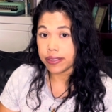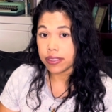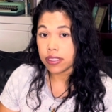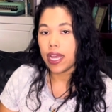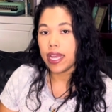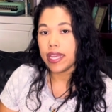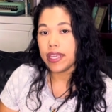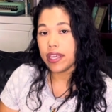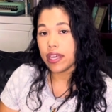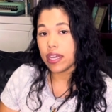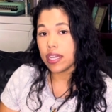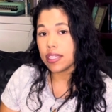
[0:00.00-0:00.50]
A
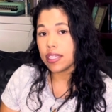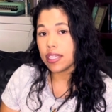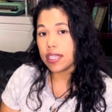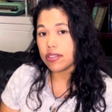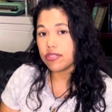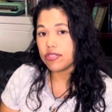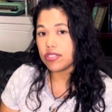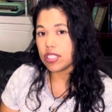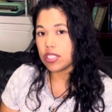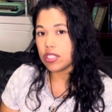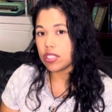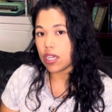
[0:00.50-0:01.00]
young
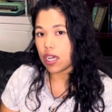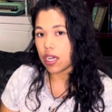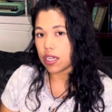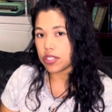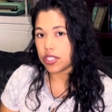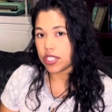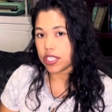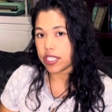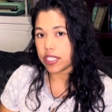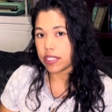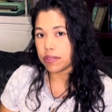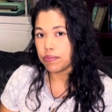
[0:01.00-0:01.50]
gifted
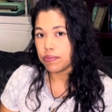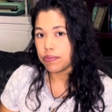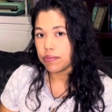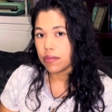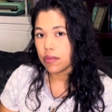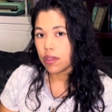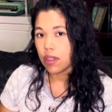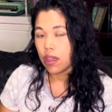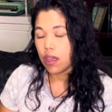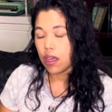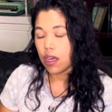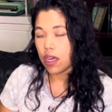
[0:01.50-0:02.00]
doctor
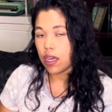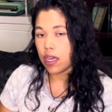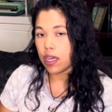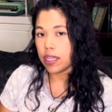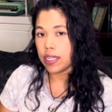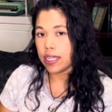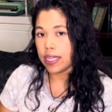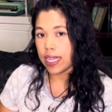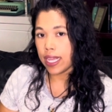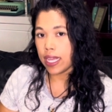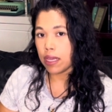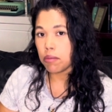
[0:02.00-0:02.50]

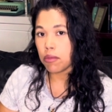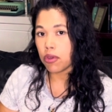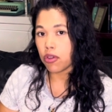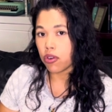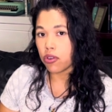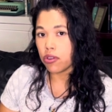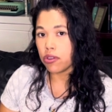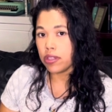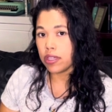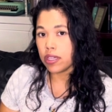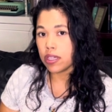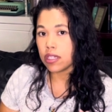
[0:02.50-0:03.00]
named
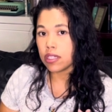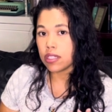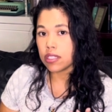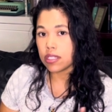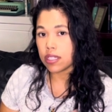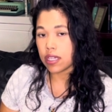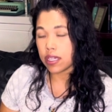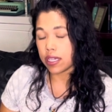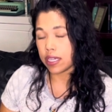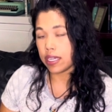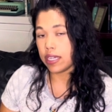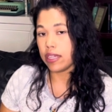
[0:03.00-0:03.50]
Grunya
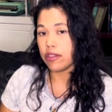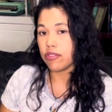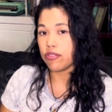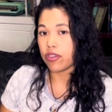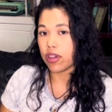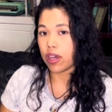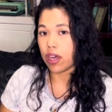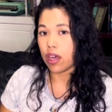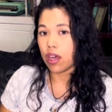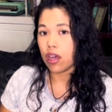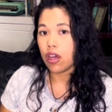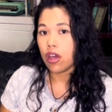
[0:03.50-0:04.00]
Sakhareva